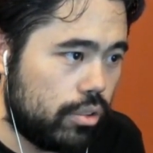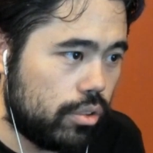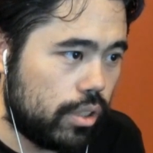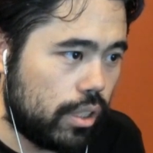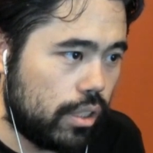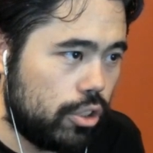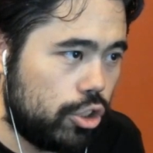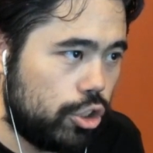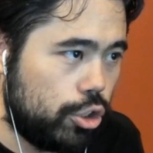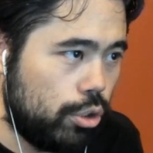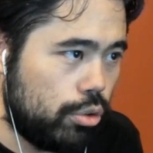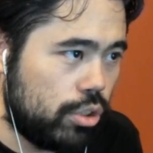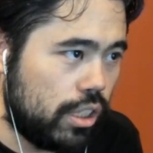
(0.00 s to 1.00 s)
This looks like a
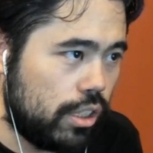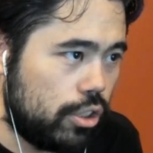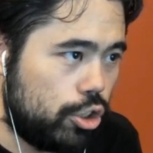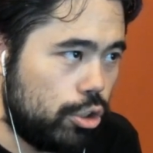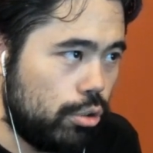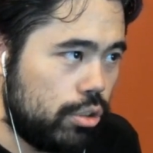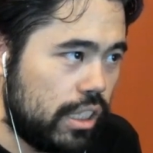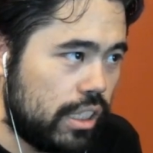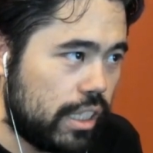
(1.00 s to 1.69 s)
juicy, juicy